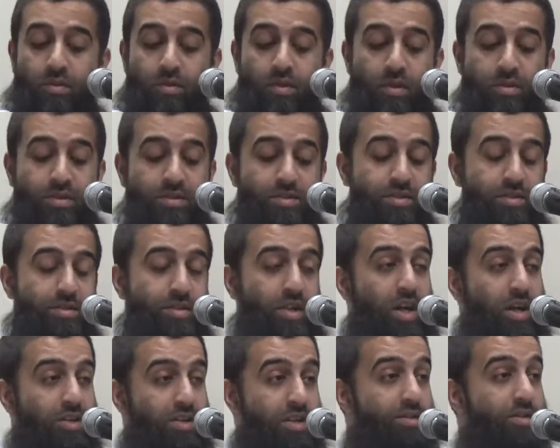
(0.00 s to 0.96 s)
And this is a
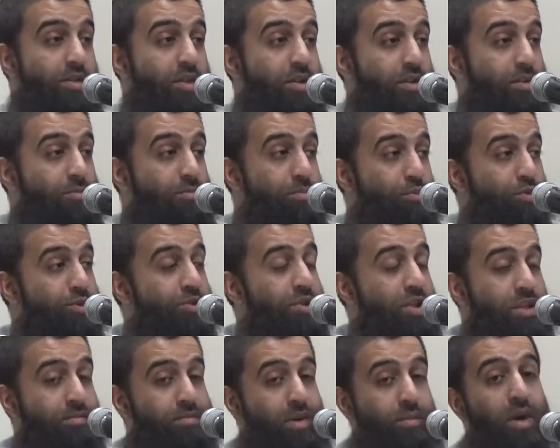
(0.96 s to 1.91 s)
hadith in Musnad
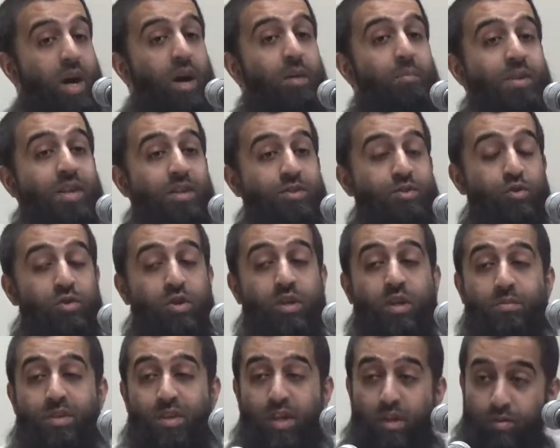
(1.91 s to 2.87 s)
Imam Ahmad and
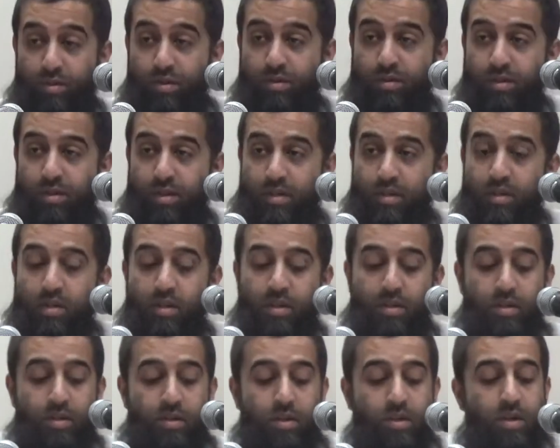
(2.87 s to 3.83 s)
Sunan Abi Dawud.
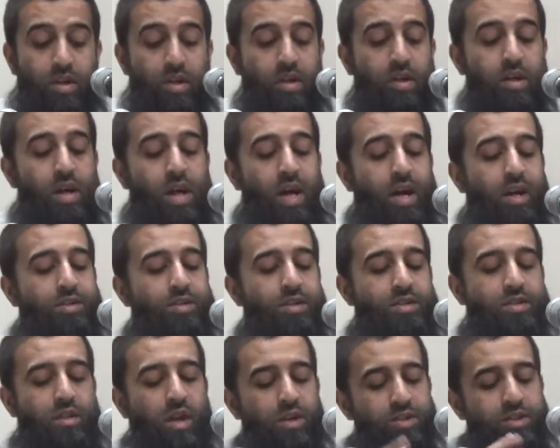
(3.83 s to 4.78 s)
And
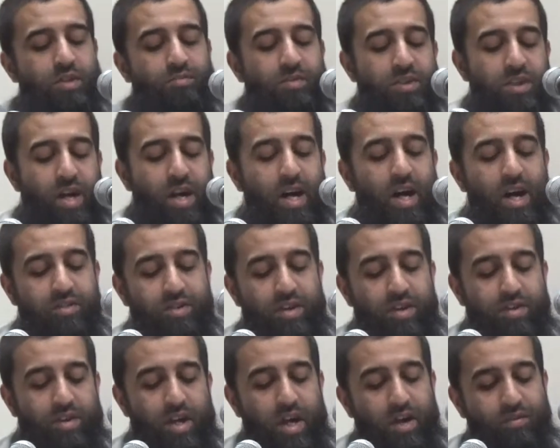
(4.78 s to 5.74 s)
there's lots of other
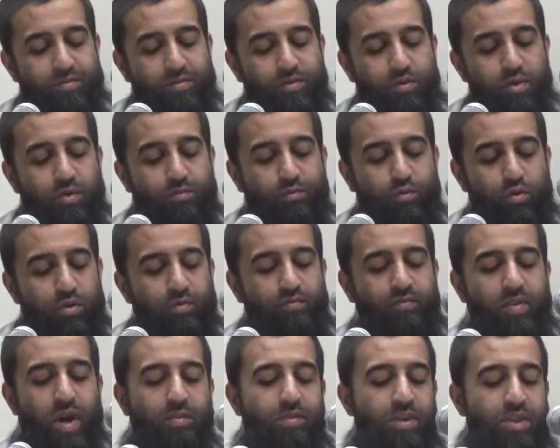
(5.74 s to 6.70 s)
hadith, I have 3 or 4 or
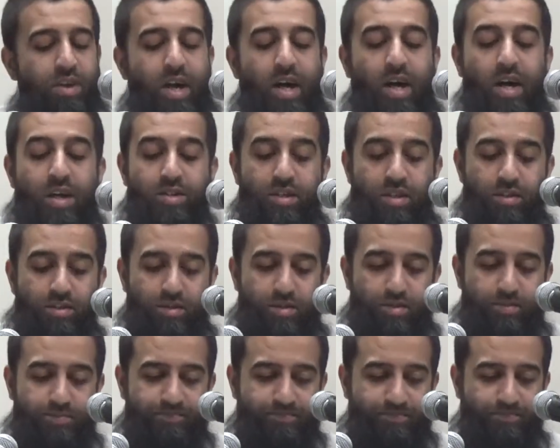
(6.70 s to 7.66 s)
5 other
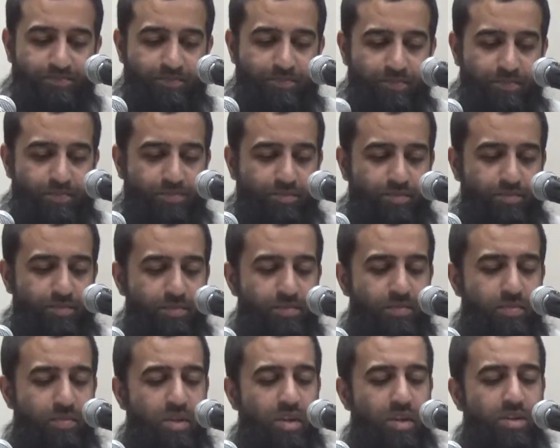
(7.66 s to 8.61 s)
hadith
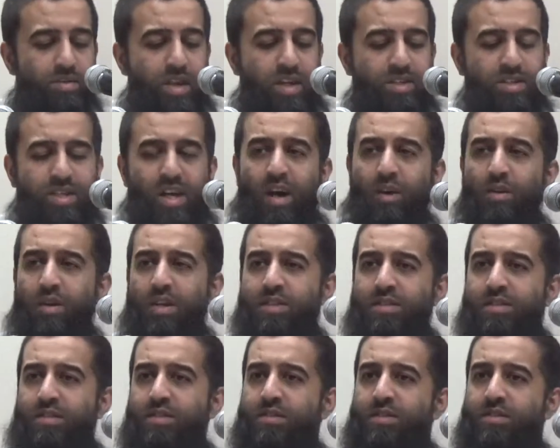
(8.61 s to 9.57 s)
that tell
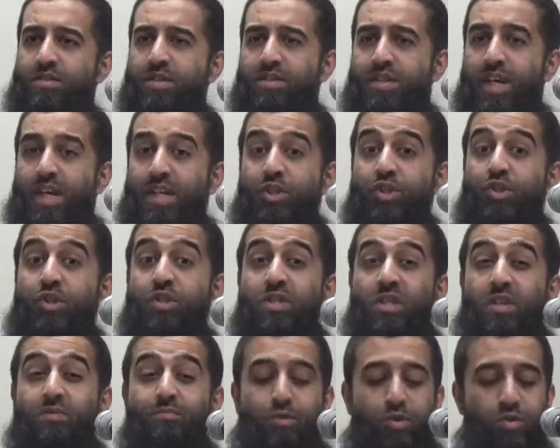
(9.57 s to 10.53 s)
us the
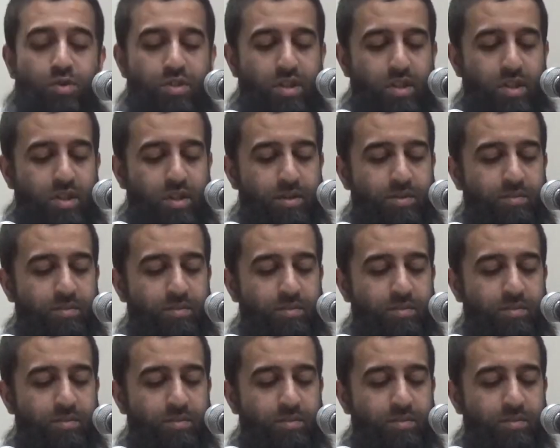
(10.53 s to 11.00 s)
dangers of music.